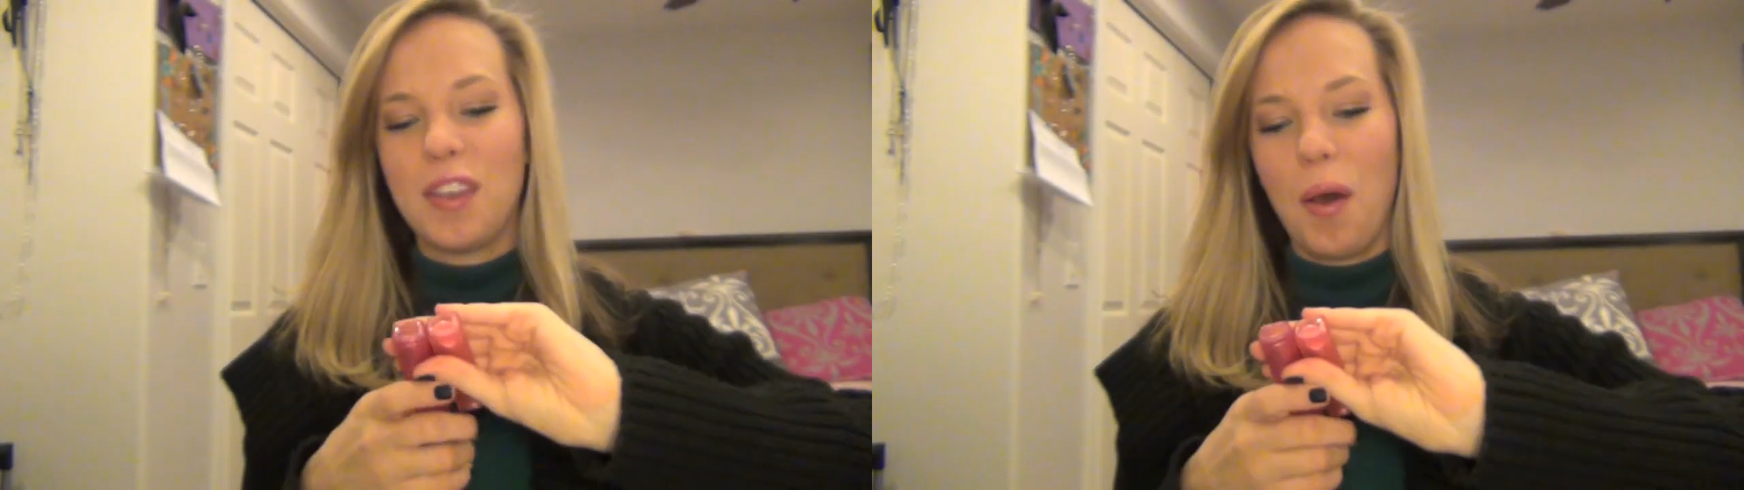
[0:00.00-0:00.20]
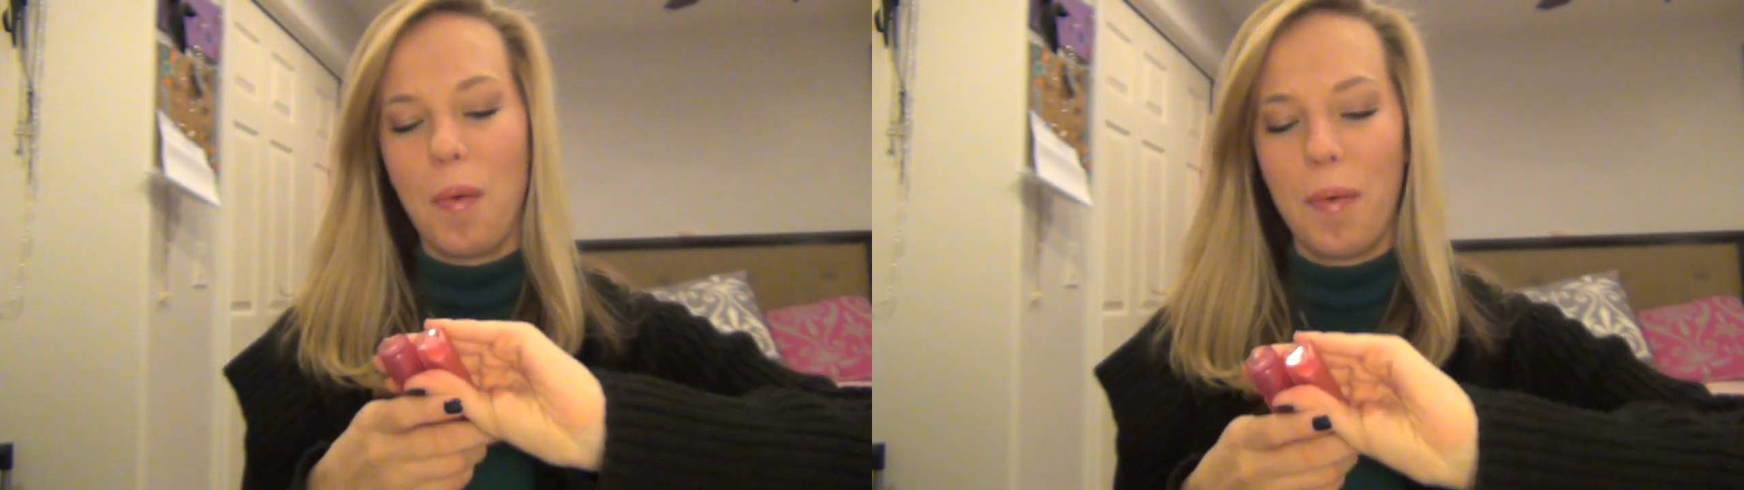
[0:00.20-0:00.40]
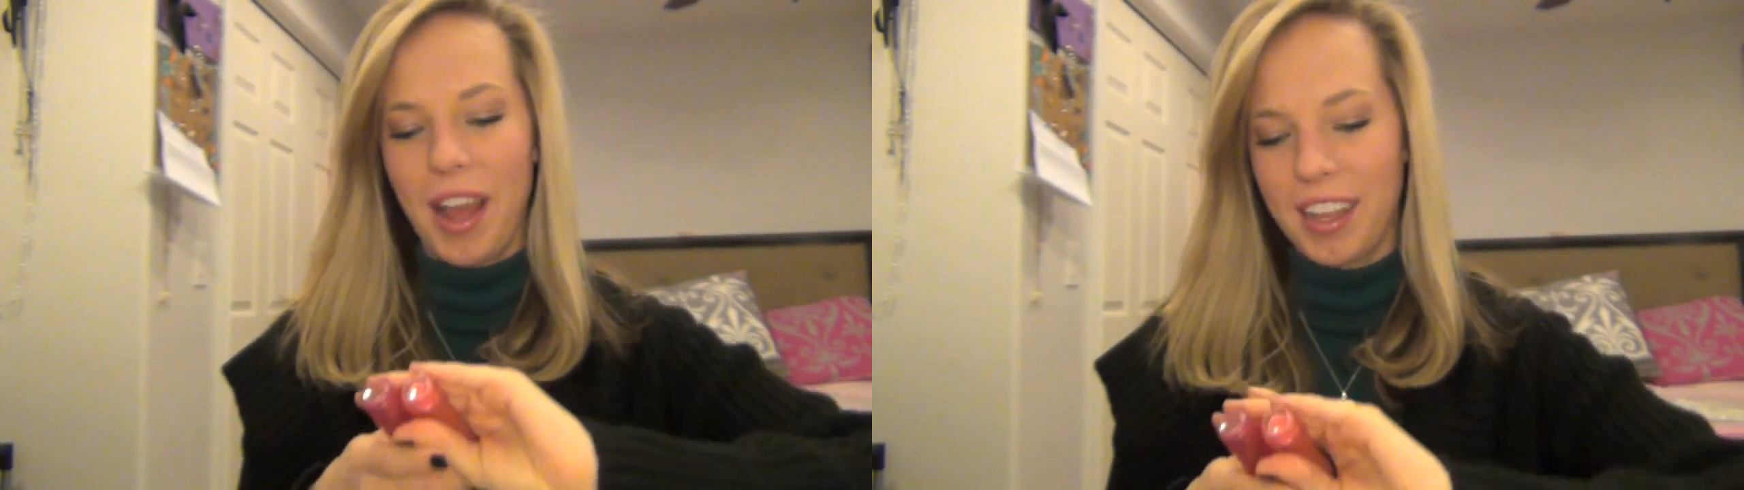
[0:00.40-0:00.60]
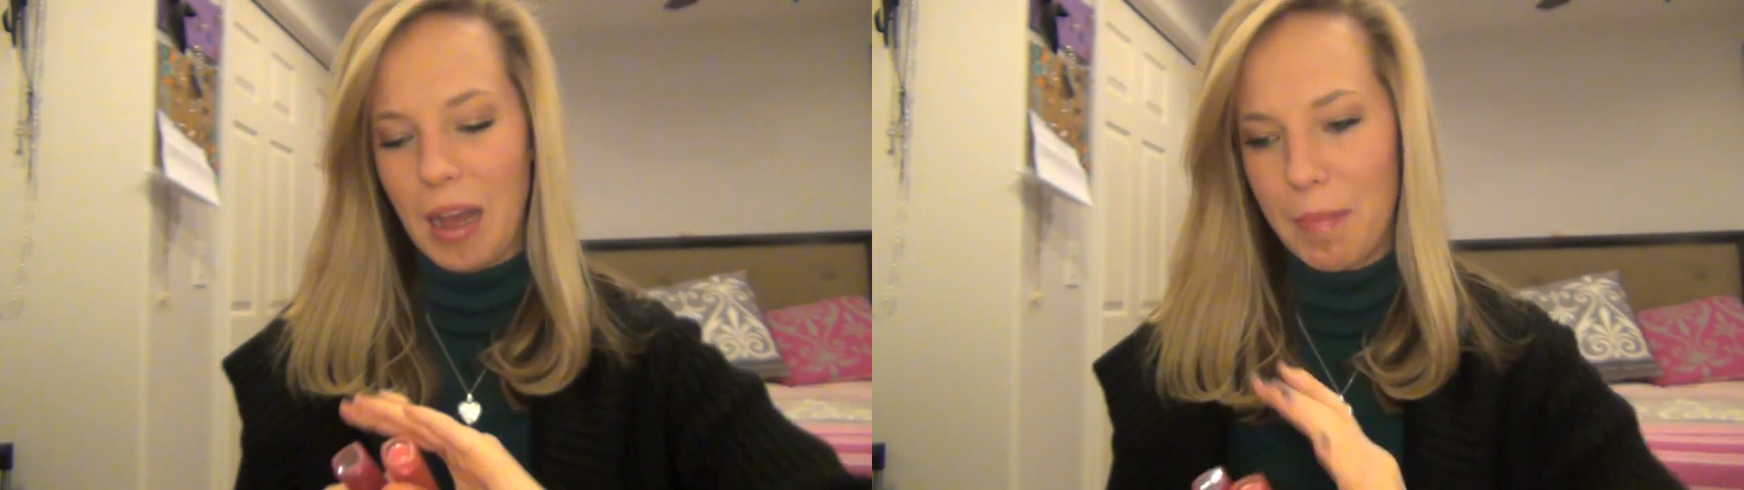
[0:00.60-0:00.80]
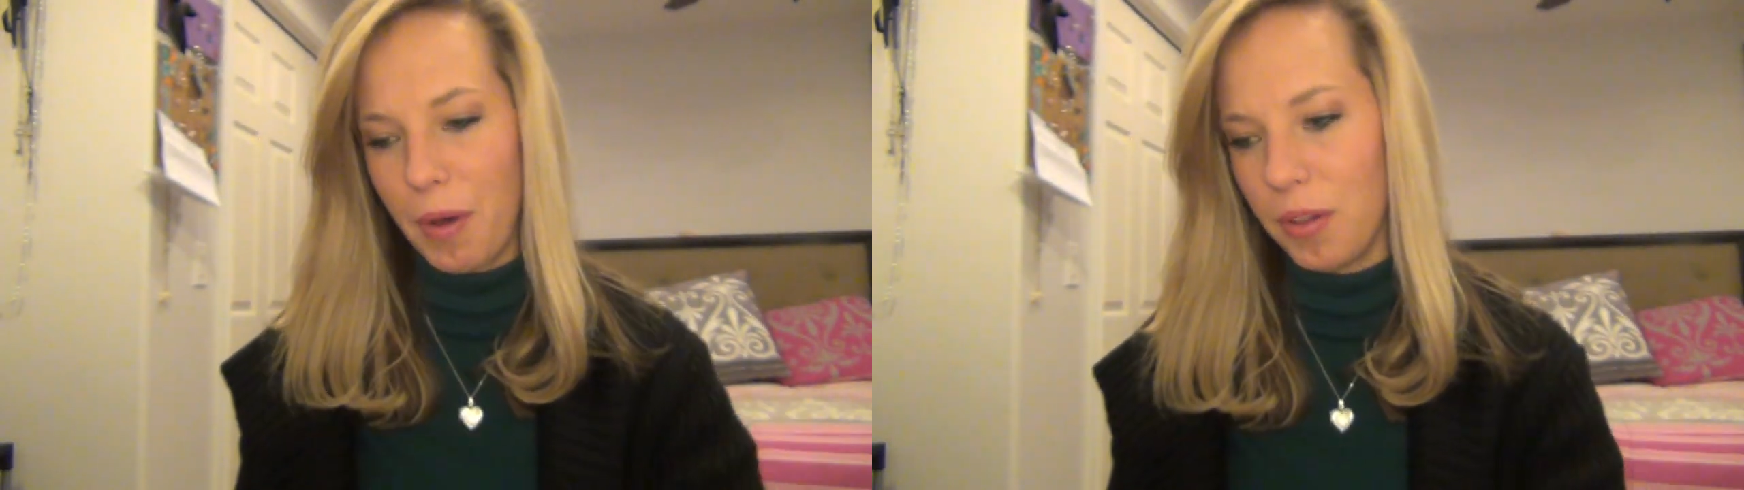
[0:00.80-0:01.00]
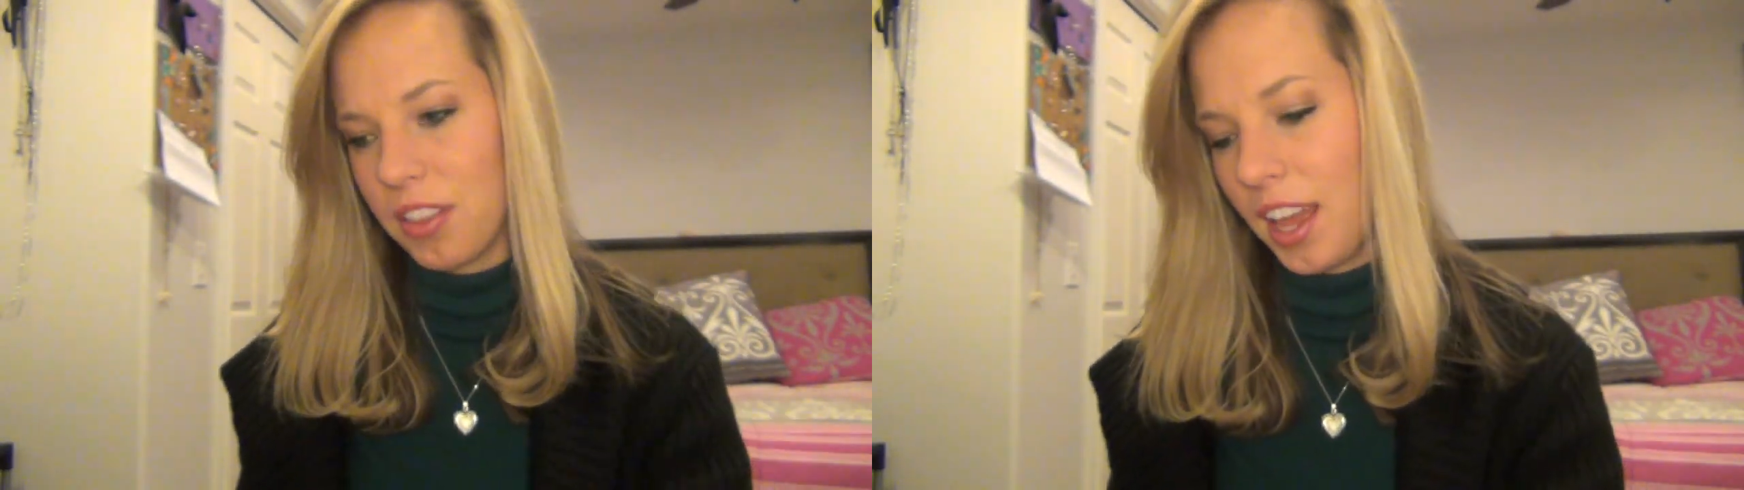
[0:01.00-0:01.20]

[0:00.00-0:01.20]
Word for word: so I got both